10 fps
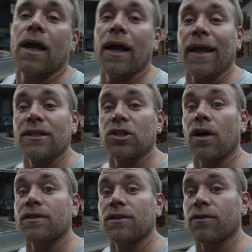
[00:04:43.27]
kind of gets
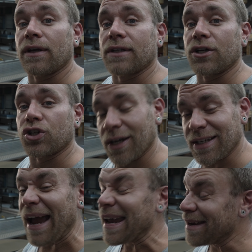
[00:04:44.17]
lost in translation, because
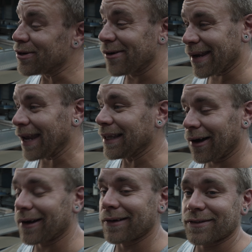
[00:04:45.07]
I am doing a
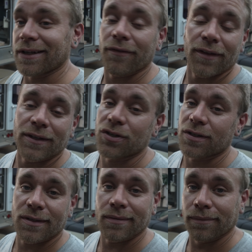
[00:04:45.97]
lot of stuff. That's
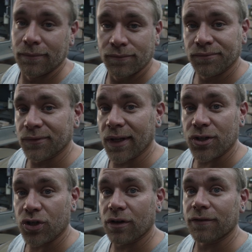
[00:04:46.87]
just
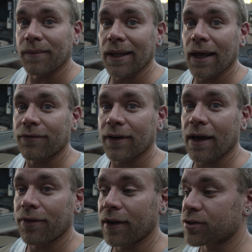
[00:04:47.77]
nature of my life and
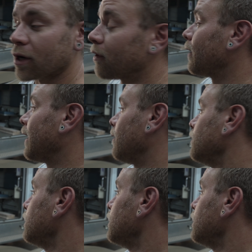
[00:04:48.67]
how things are going right now.